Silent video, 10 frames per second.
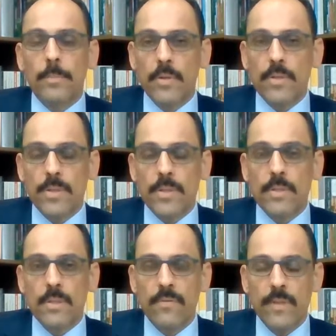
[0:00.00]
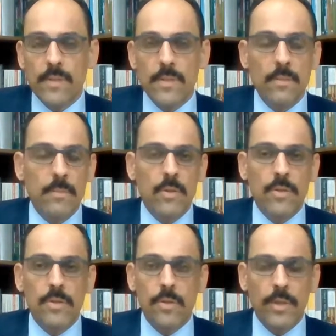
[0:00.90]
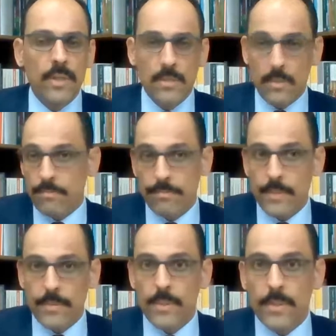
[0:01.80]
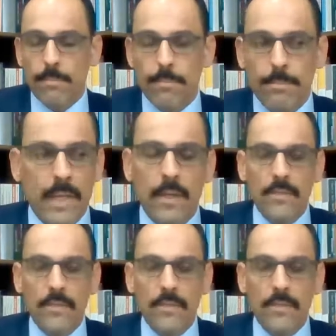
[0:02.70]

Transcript: to purchase this defense system because Turkey is, such a big